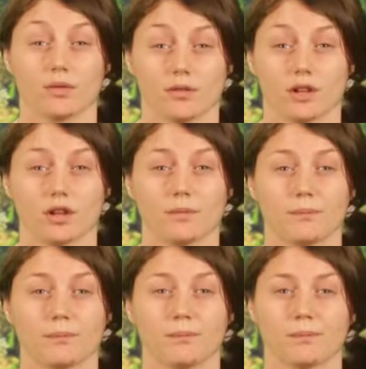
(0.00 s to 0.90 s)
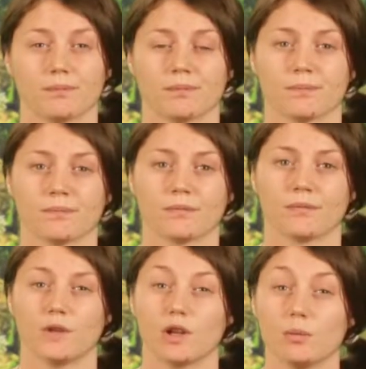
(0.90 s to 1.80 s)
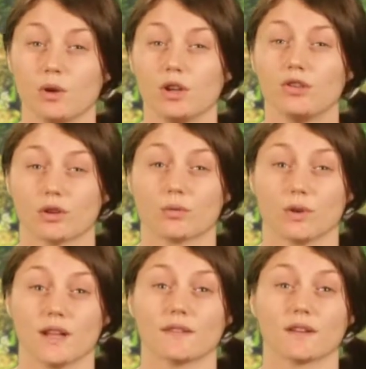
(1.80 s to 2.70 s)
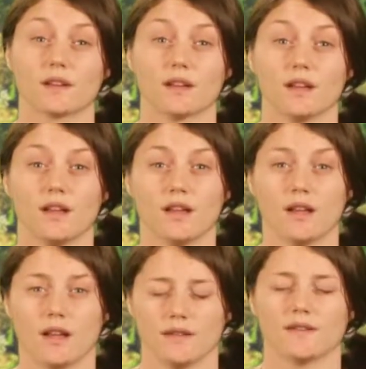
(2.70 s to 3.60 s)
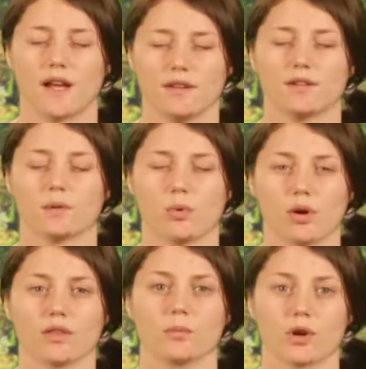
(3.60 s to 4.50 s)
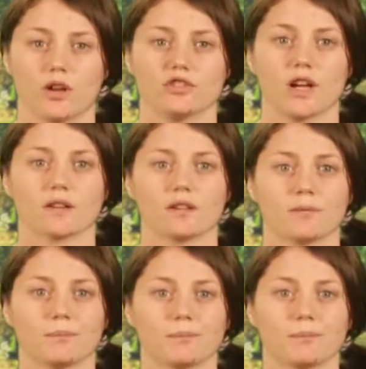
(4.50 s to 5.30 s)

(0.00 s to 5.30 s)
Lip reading: river. The community took a risk and decided to support the project.